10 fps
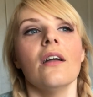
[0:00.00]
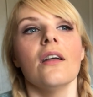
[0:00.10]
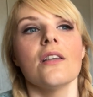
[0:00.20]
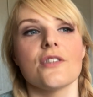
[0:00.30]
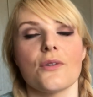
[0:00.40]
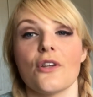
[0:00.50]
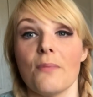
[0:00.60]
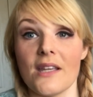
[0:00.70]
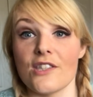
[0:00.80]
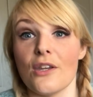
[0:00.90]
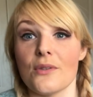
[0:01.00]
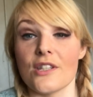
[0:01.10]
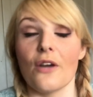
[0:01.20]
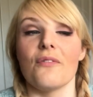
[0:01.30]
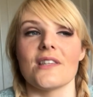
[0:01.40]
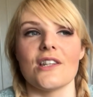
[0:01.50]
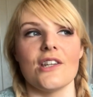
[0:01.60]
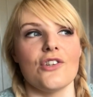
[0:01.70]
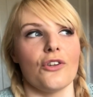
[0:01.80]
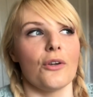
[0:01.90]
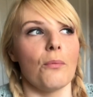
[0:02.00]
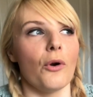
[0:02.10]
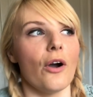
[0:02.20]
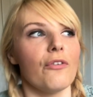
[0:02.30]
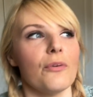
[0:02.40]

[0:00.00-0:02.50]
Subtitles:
So it's going to be an excuse to go visit each other more often.